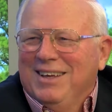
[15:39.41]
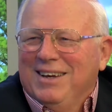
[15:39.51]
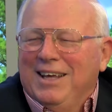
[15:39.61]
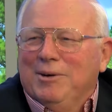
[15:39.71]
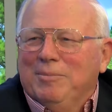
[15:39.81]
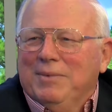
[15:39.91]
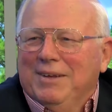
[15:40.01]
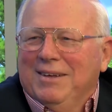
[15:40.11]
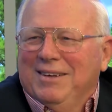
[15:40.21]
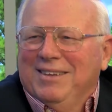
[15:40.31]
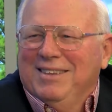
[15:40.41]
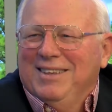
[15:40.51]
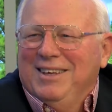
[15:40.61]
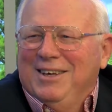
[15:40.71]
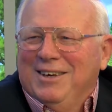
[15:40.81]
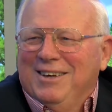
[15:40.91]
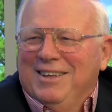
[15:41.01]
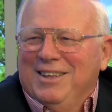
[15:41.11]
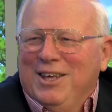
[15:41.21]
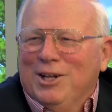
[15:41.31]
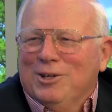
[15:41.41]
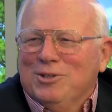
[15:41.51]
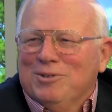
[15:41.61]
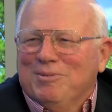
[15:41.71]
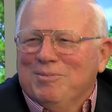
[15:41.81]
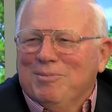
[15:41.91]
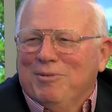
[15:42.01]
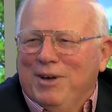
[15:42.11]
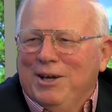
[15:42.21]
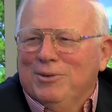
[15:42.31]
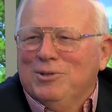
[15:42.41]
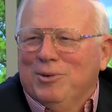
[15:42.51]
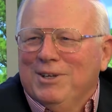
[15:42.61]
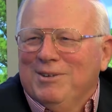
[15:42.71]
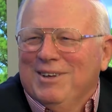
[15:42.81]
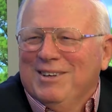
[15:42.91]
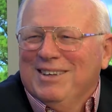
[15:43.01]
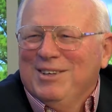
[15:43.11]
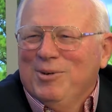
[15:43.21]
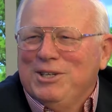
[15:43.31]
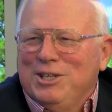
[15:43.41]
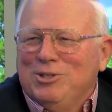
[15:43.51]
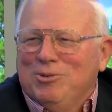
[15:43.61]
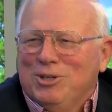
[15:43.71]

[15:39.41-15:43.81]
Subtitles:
Now, the English prevailed, so U.S. history